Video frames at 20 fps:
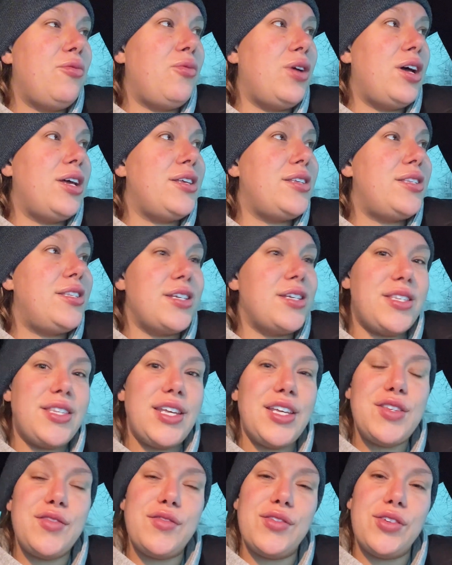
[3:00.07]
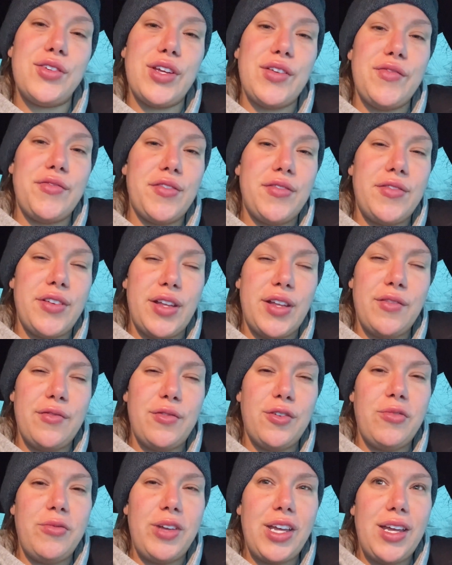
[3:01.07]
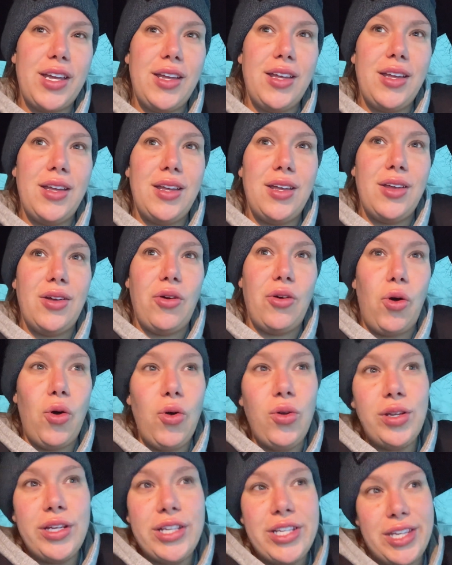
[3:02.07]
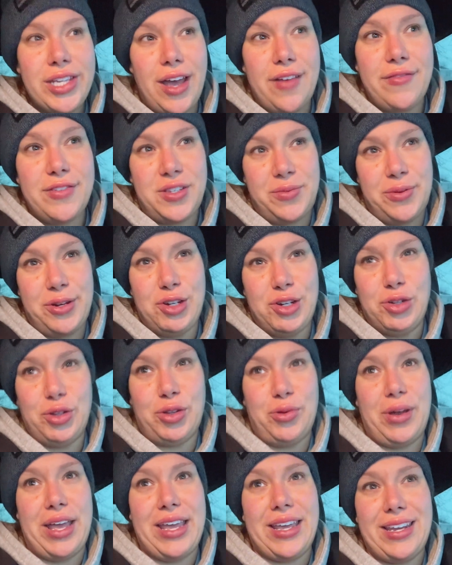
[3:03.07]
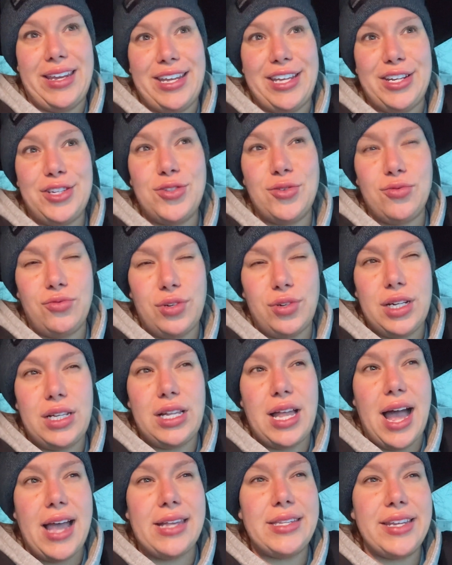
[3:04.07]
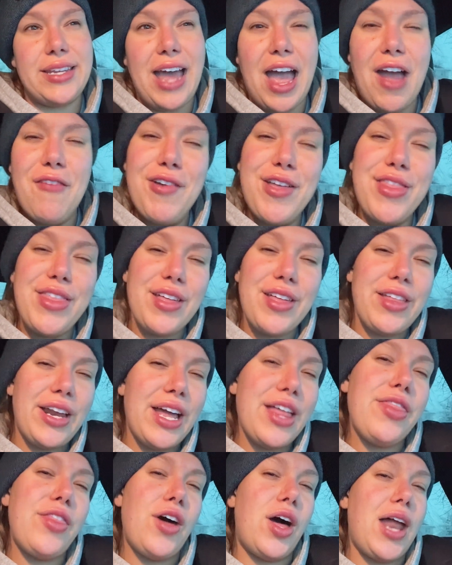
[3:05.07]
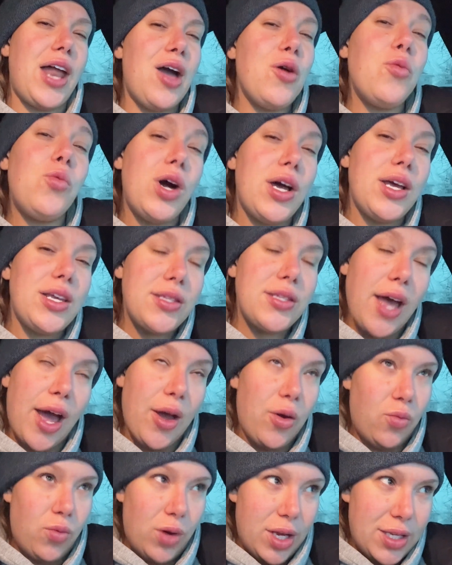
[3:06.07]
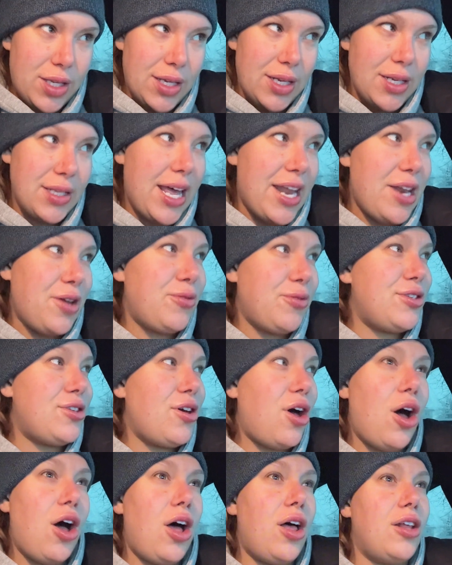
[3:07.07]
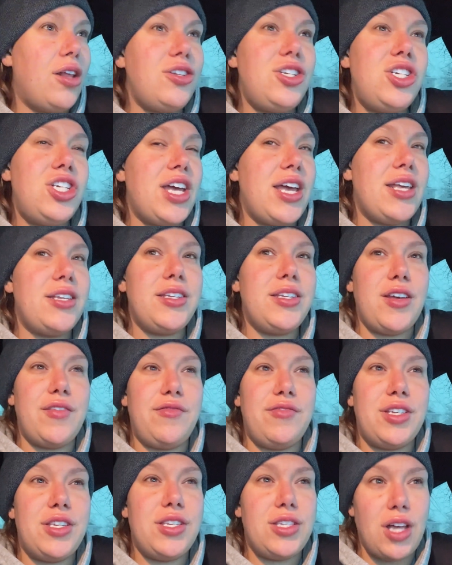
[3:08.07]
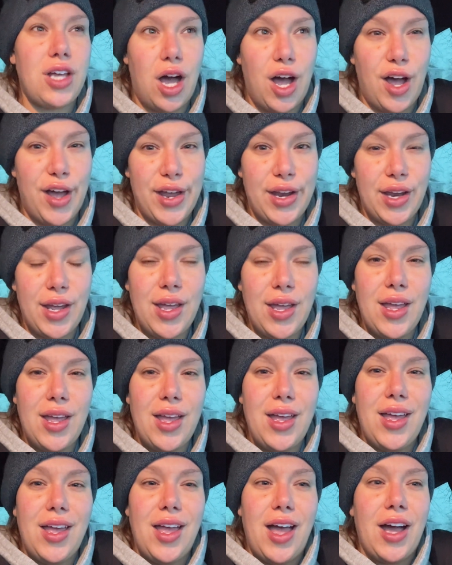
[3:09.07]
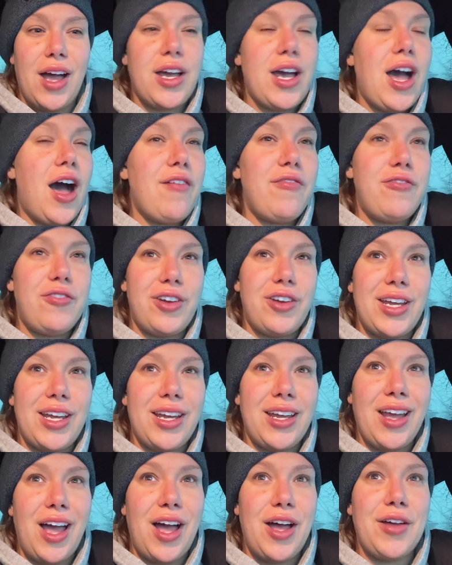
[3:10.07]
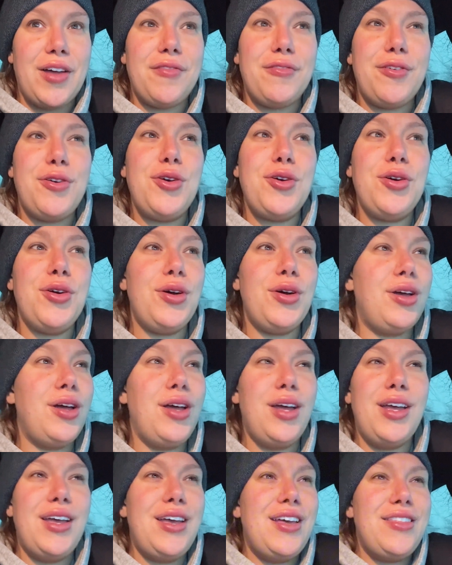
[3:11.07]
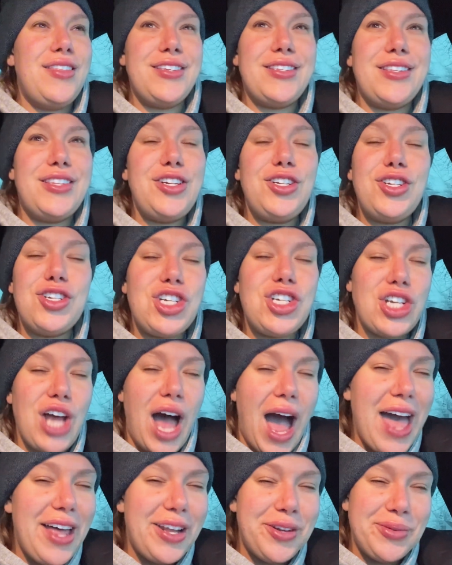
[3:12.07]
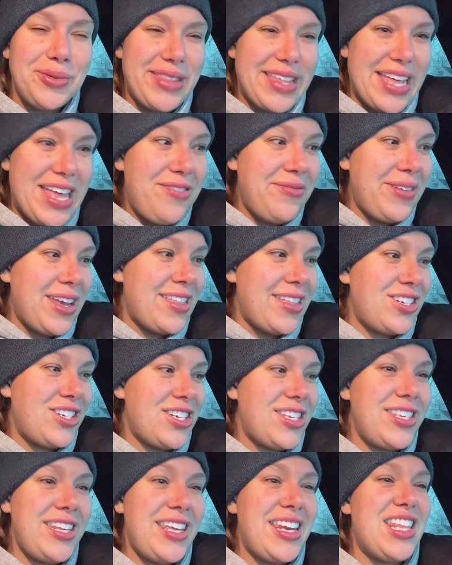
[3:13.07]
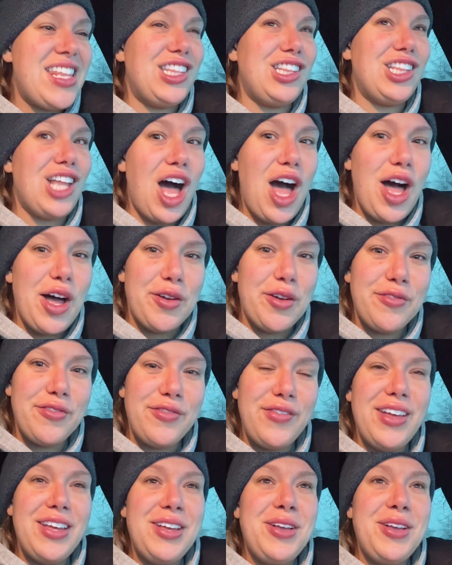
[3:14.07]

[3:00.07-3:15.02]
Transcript: was successful and fulfilling for me, only to have a spiritual awakening to realize that everything that I thought I was, I wasn't, and it was all just a facade, a covering of this little child within me that just needed love.